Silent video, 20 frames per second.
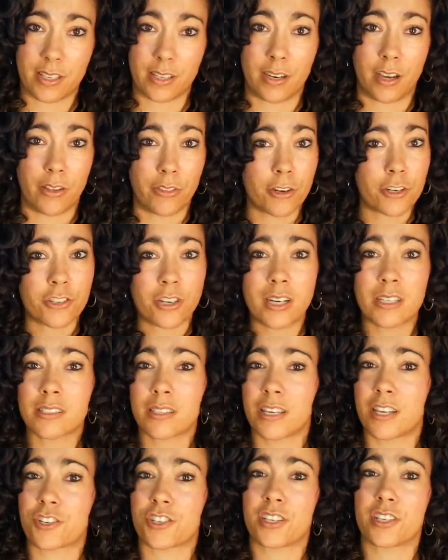and other
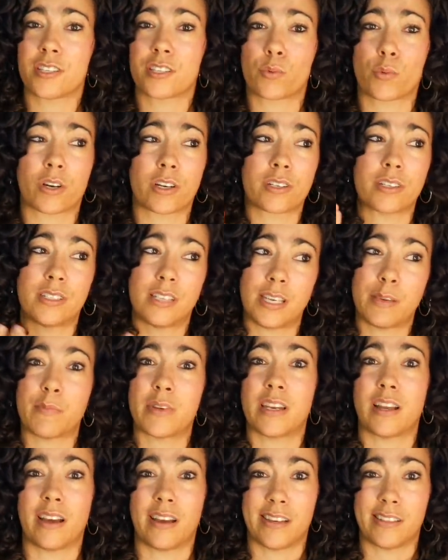translations were
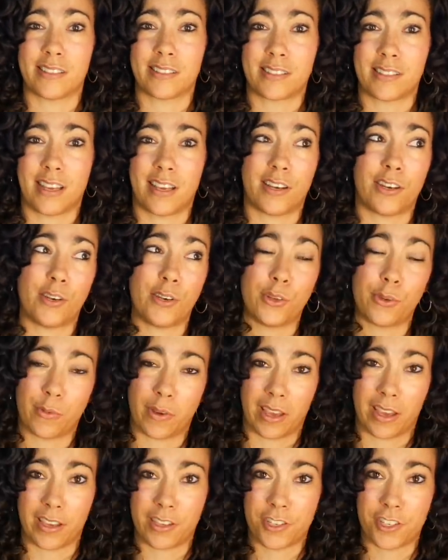demonized and New
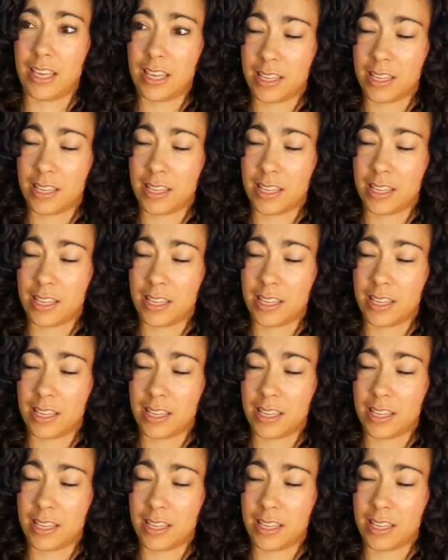Age.